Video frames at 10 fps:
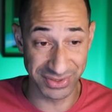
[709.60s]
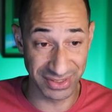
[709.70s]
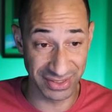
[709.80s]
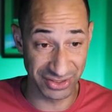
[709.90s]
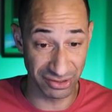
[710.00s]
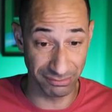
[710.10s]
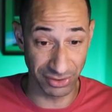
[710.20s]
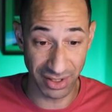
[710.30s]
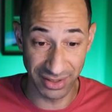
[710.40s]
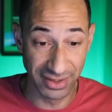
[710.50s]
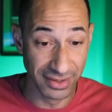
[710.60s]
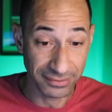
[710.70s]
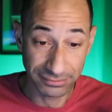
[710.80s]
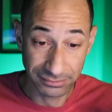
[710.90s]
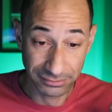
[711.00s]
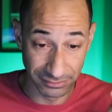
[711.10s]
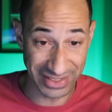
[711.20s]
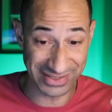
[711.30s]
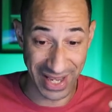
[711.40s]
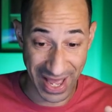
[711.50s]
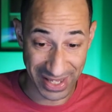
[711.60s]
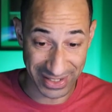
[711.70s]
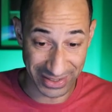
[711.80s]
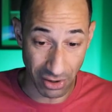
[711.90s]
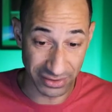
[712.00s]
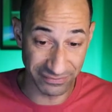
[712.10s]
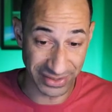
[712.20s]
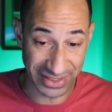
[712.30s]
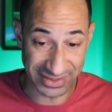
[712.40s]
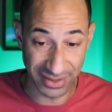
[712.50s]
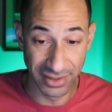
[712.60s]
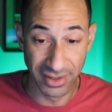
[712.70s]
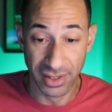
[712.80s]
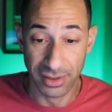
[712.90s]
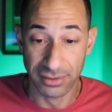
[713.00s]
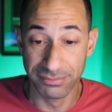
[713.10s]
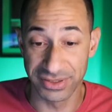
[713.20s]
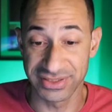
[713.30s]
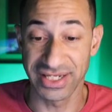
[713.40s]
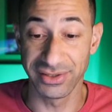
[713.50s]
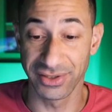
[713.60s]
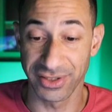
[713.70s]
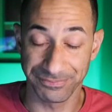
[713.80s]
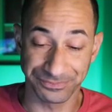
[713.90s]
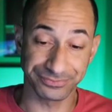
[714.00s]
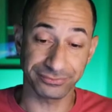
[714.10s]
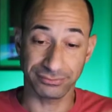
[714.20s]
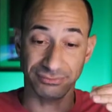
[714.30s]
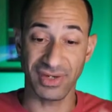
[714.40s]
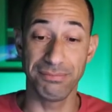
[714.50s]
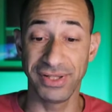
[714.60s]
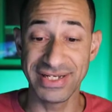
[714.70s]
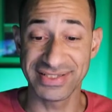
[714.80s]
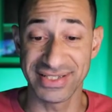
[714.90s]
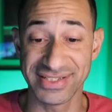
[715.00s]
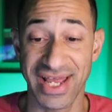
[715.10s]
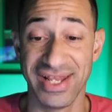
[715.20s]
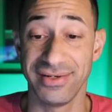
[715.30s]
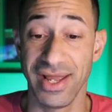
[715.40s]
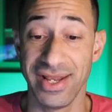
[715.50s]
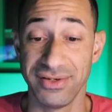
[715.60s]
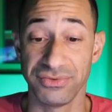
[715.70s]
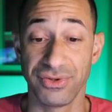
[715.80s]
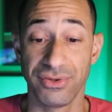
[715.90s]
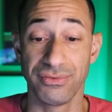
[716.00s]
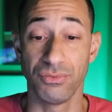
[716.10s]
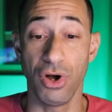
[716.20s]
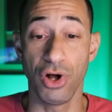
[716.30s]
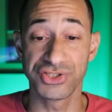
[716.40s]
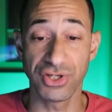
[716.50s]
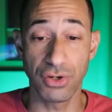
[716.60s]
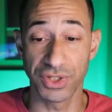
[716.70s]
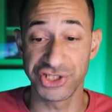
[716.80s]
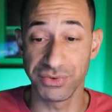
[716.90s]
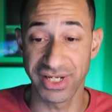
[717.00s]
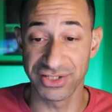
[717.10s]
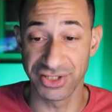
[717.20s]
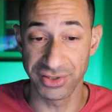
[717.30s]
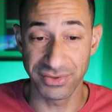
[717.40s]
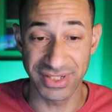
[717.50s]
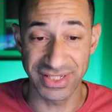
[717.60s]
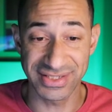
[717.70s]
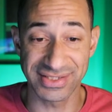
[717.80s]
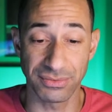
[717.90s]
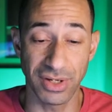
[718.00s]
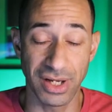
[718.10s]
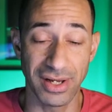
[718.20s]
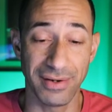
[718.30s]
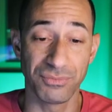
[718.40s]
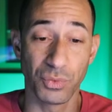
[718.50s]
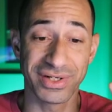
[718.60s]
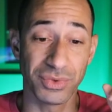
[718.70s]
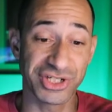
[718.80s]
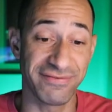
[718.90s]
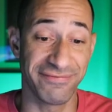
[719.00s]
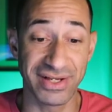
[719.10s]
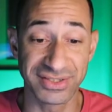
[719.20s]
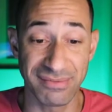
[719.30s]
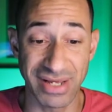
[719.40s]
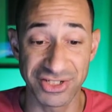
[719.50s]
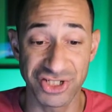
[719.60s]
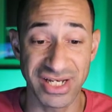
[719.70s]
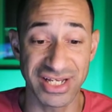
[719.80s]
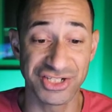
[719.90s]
into your blog, is adding all of these particular places. And also what you can do is which I failed to mention, is you